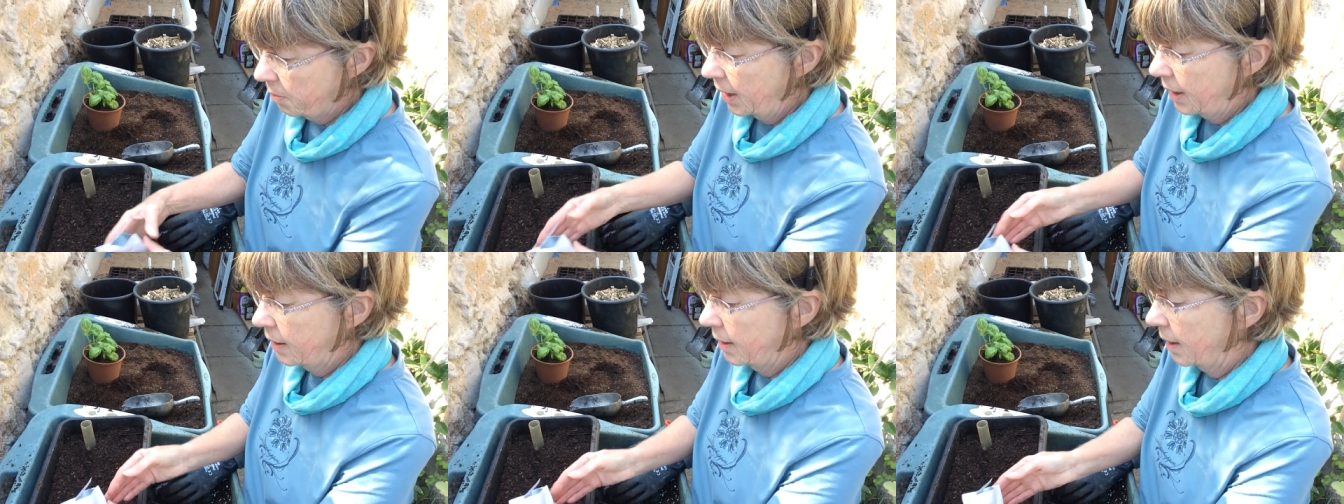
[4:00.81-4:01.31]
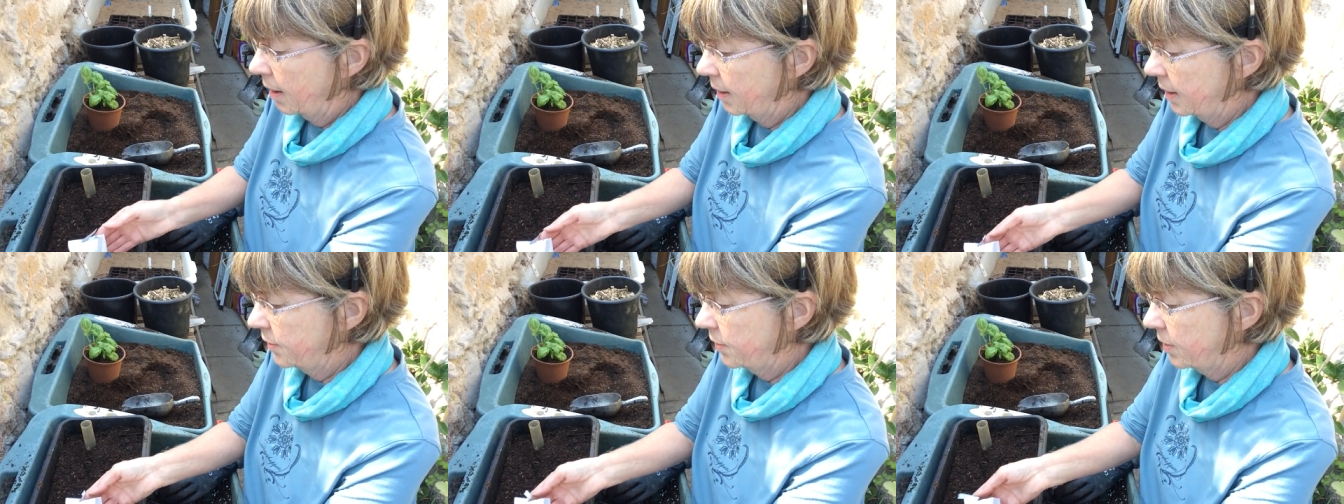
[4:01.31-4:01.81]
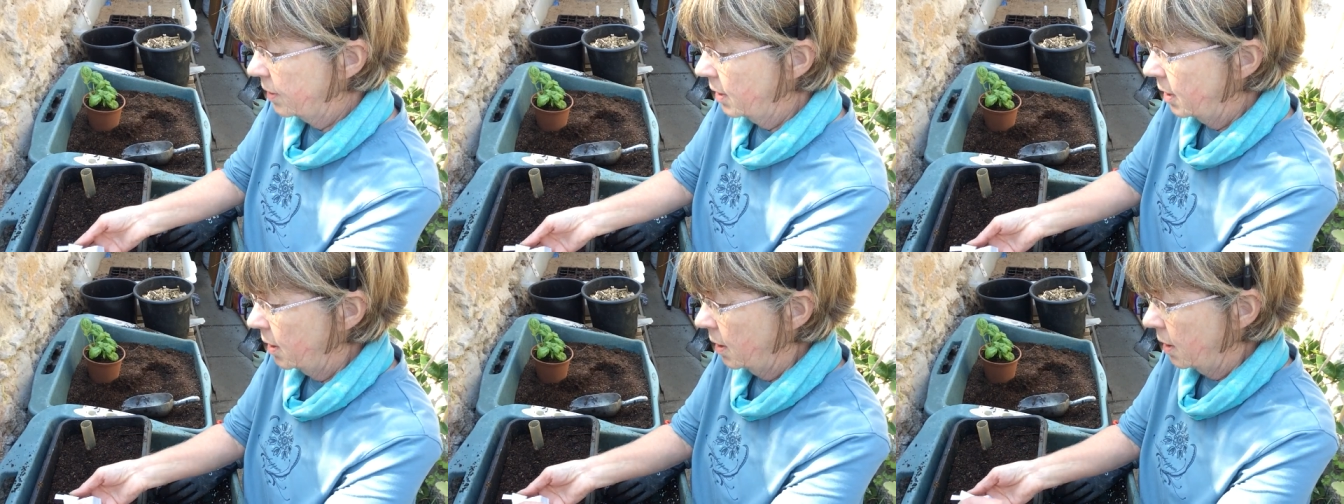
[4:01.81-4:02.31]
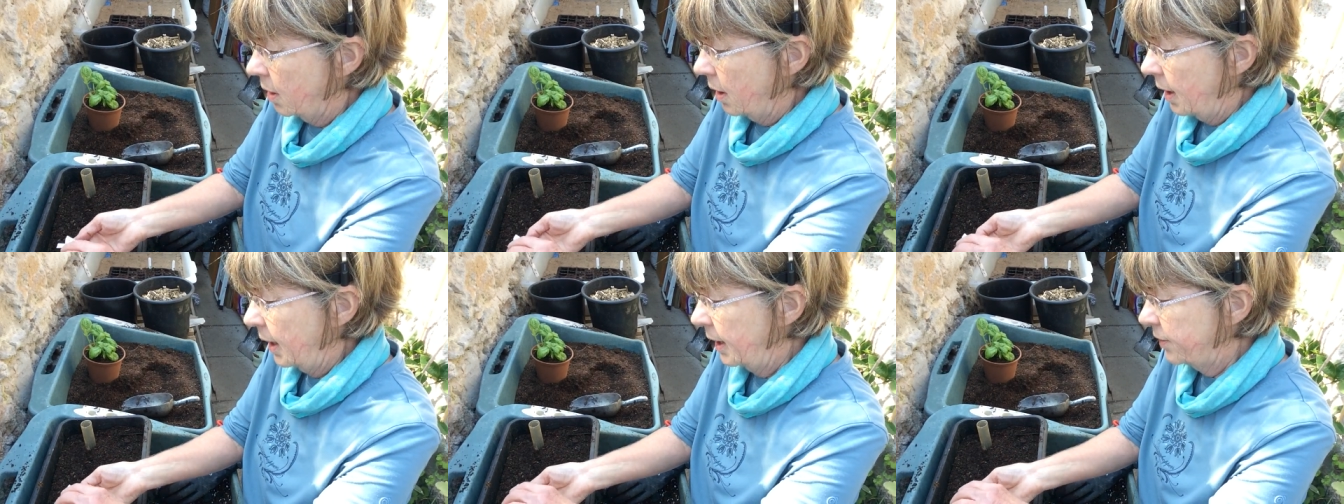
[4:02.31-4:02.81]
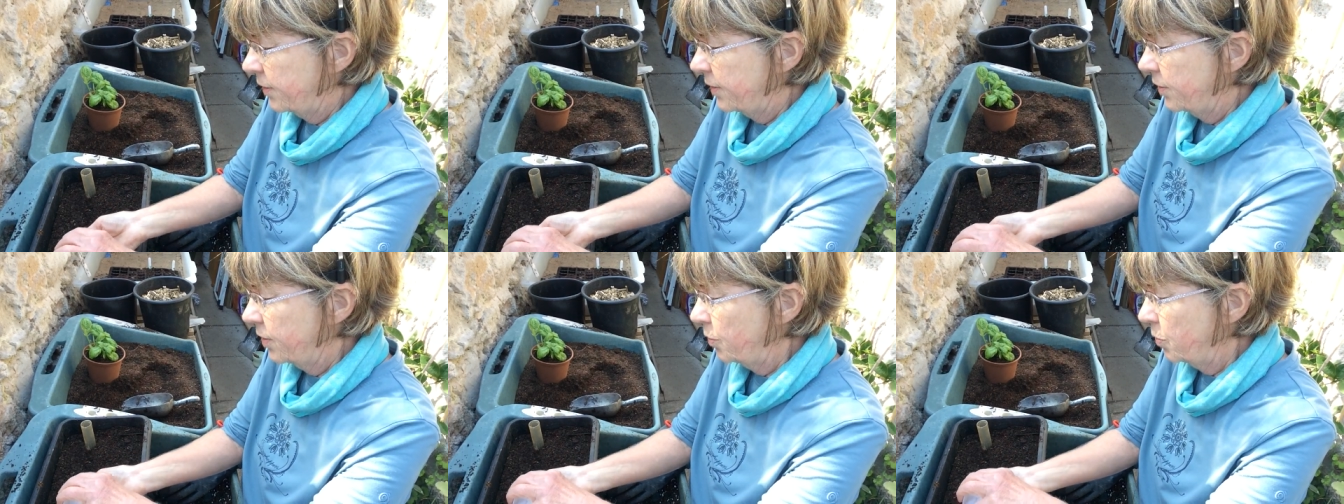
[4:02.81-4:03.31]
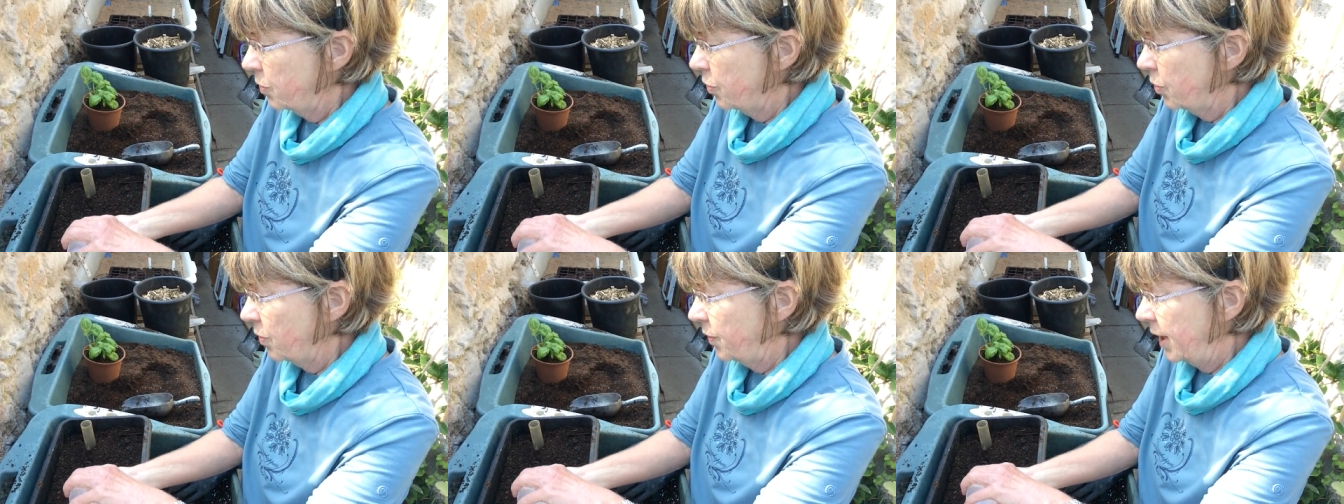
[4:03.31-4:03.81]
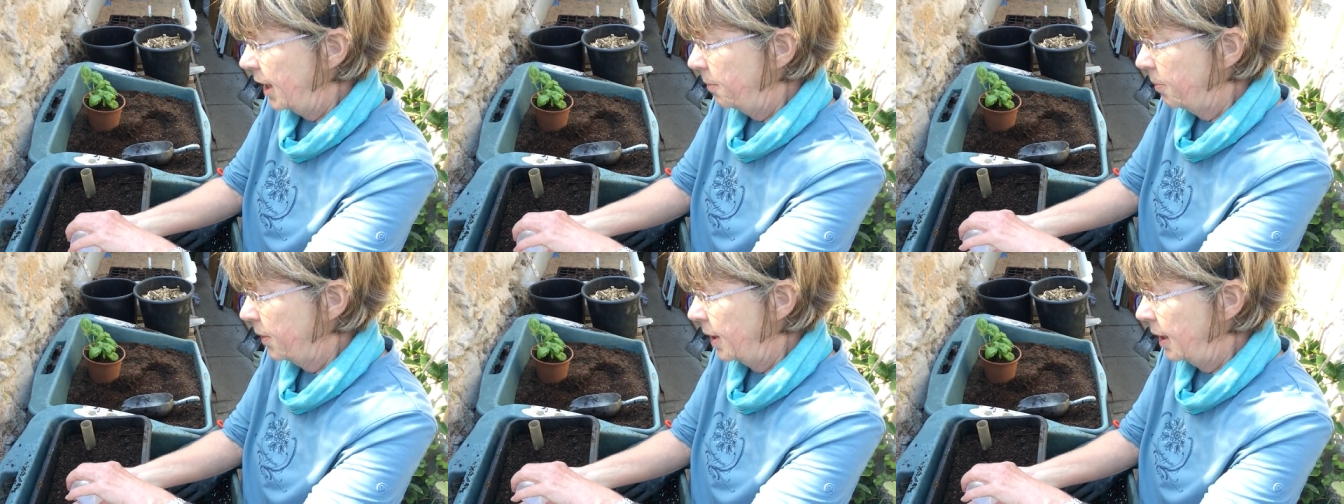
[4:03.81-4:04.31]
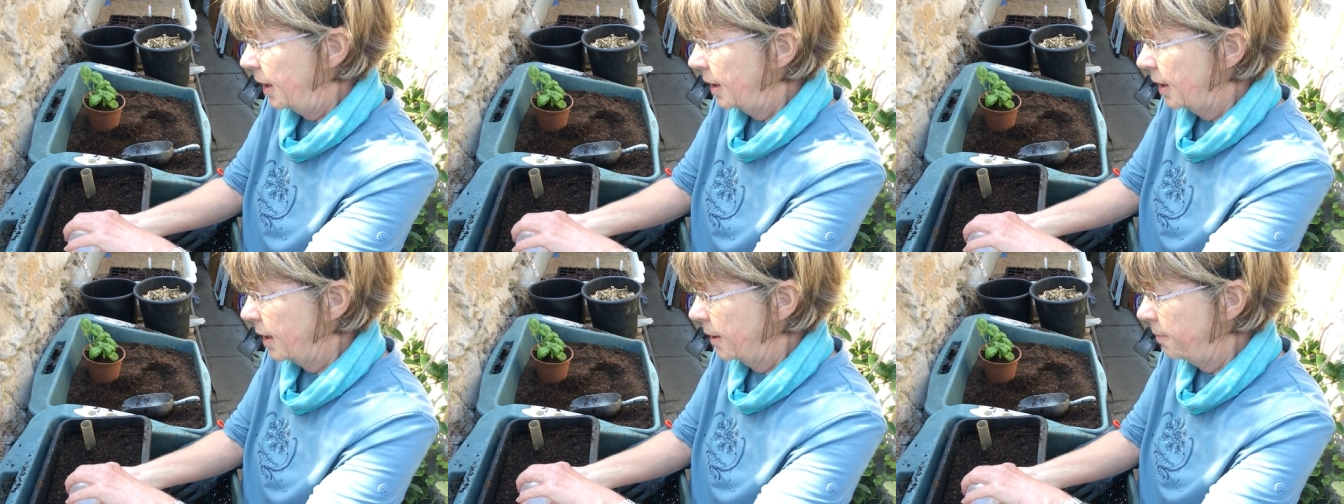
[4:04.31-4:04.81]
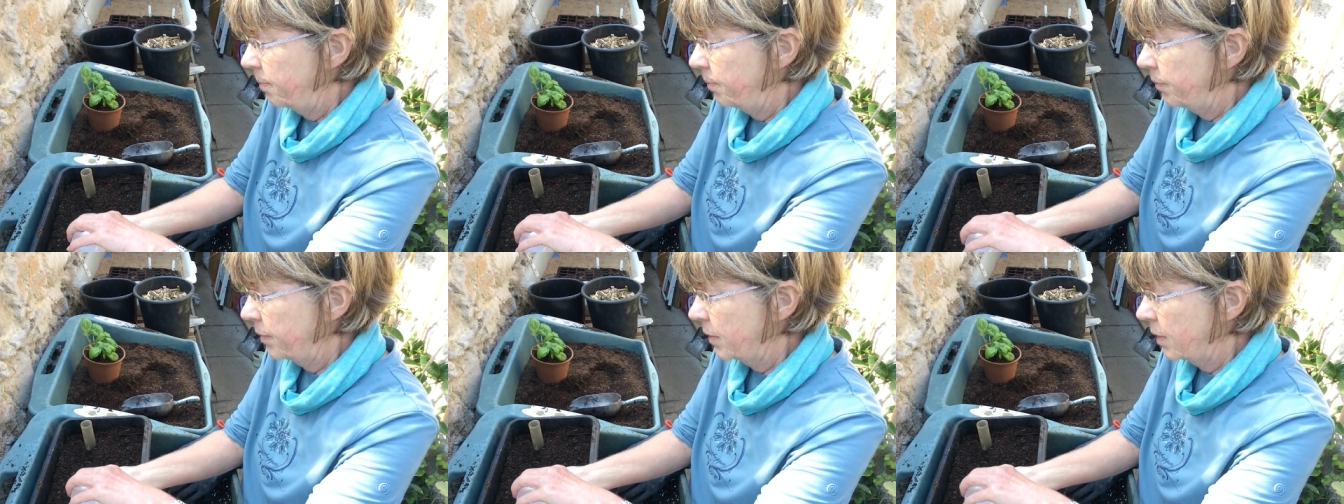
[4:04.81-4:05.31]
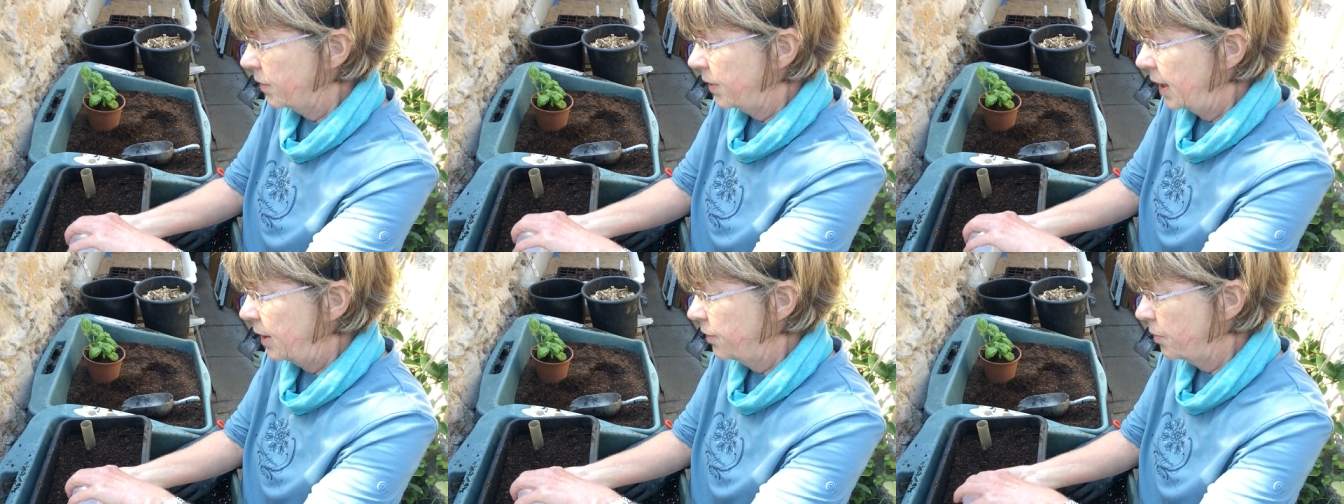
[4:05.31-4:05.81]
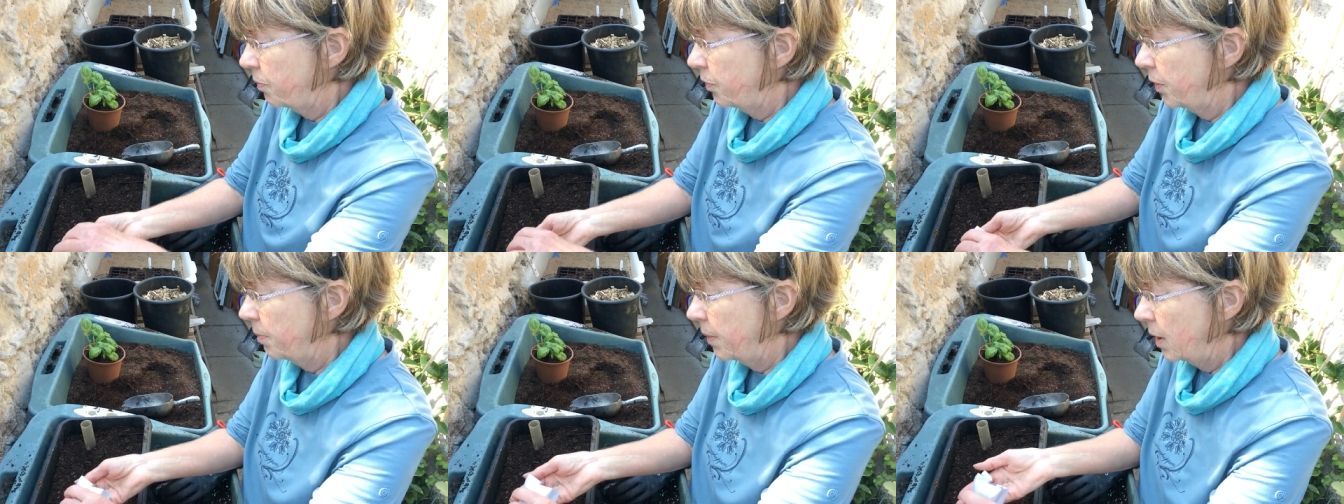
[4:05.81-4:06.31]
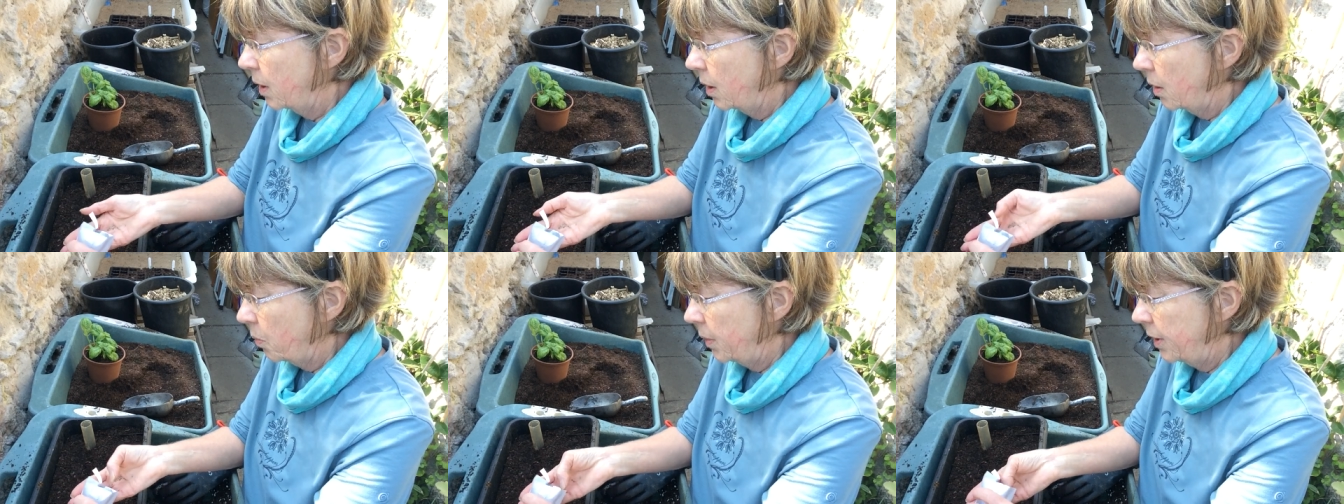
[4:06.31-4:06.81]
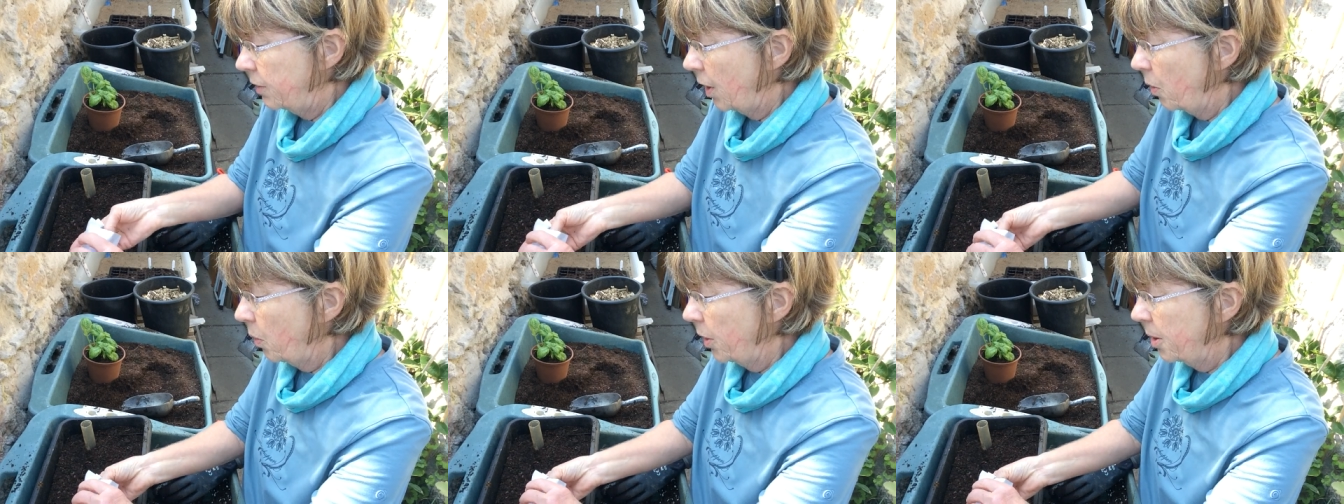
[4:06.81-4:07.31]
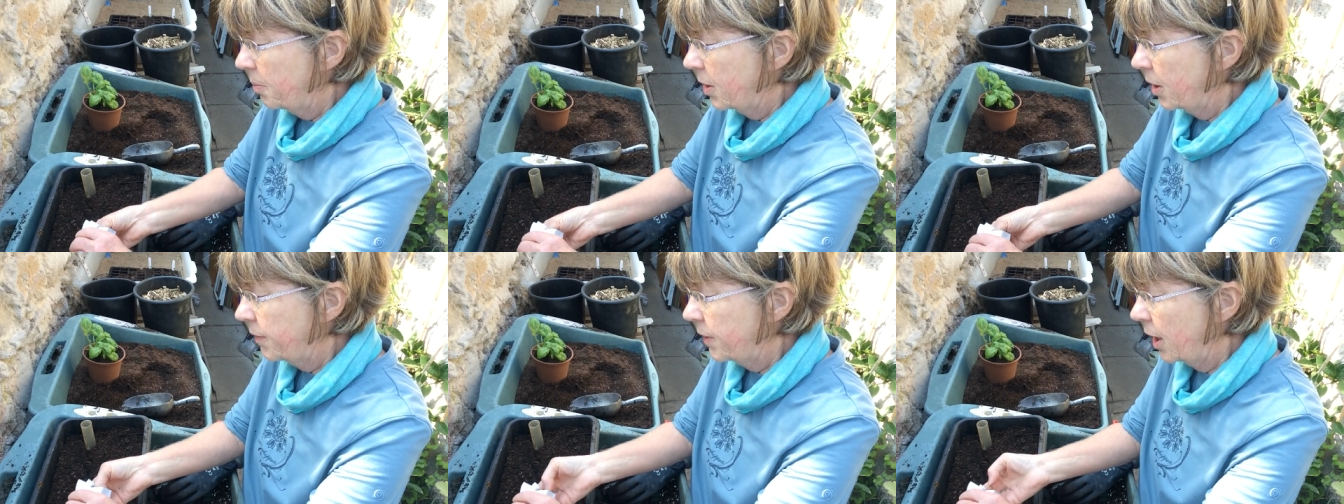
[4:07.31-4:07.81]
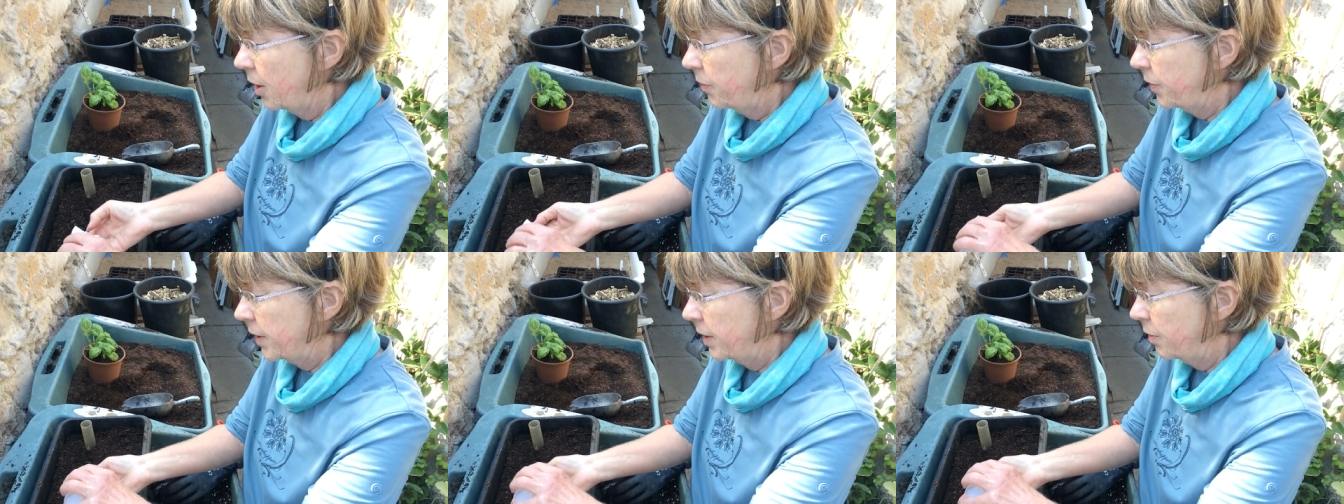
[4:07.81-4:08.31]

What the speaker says: vermiculite, it's to sort of keep the seeds from, you don't want them covered over.